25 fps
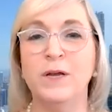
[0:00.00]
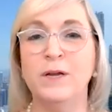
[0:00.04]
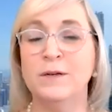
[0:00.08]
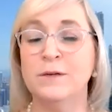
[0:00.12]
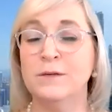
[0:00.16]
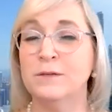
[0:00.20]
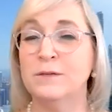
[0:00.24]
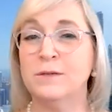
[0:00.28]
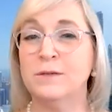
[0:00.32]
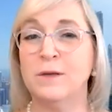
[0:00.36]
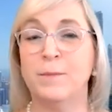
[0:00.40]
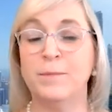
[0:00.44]

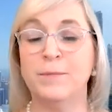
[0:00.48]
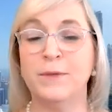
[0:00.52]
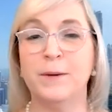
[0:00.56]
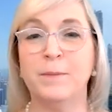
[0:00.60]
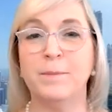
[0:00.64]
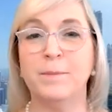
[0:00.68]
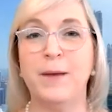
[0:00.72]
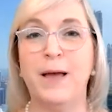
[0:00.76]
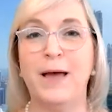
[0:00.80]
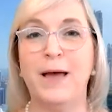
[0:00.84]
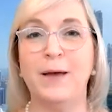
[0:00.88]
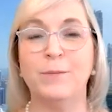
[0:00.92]
something
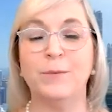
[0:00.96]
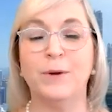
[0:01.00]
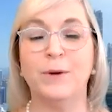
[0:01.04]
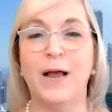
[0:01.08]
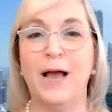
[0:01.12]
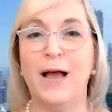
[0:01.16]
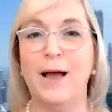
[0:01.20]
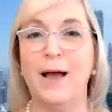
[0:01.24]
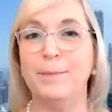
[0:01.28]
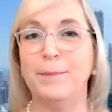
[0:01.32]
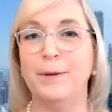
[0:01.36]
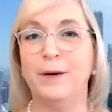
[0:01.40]
bad would
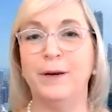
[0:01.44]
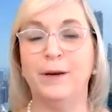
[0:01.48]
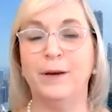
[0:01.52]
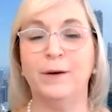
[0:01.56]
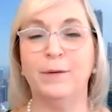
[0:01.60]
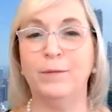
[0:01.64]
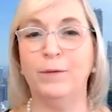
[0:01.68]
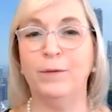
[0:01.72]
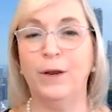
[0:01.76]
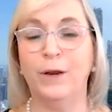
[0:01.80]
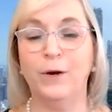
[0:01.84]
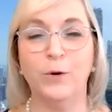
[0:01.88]
happen
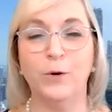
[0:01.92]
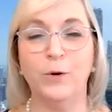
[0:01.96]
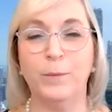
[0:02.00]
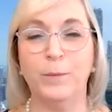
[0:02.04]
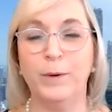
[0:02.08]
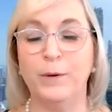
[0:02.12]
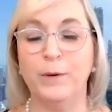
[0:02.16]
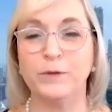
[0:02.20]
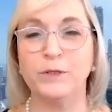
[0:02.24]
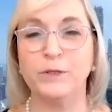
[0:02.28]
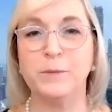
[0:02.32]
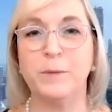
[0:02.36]
and you'd
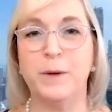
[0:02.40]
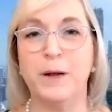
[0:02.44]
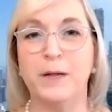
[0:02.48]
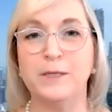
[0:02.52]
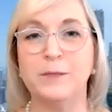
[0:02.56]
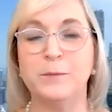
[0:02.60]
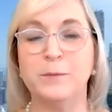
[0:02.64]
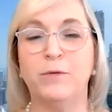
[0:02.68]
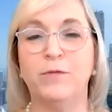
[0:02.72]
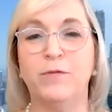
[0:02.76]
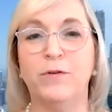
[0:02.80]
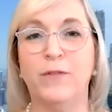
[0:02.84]
be
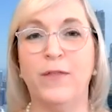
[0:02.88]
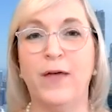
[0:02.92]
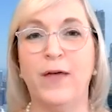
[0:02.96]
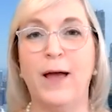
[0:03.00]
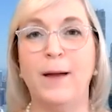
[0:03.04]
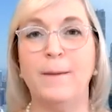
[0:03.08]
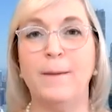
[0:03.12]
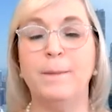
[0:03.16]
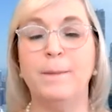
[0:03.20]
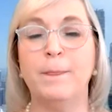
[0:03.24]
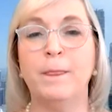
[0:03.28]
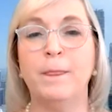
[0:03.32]
responsible for
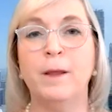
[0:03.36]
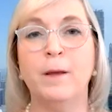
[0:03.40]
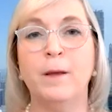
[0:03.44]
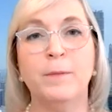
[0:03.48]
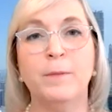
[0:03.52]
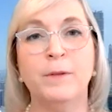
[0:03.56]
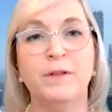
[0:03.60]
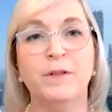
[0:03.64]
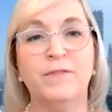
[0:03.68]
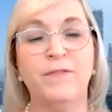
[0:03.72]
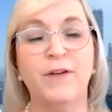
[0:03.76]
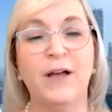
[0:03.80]
that.
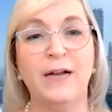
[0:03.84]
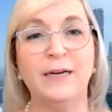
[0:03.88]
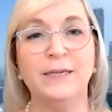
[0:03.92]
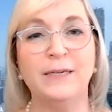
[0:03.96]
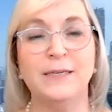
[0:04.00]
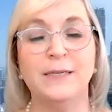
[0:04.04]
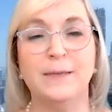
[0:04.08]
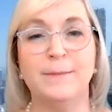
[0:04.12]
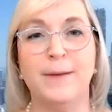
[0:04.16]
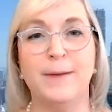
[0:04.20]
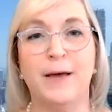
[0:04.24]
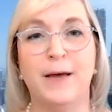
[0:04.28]
But the fact
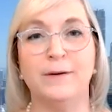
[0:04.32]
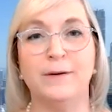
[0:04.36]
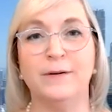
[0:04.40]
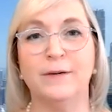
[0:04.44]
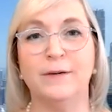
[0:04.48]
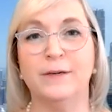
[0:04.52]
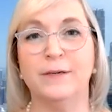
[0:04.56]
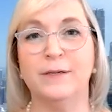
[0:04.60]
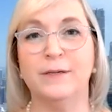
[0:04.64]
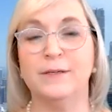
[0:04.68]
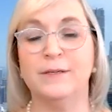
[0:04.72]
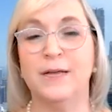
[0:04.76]
of the matter
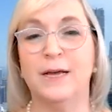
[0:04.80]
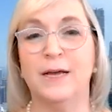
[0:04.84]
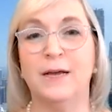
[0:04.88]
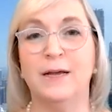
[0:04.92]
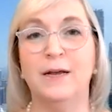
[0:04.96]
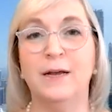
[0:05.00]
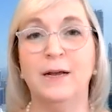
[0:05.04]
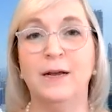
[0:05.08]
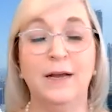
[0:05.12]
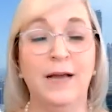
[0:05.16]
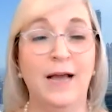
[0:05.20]
is that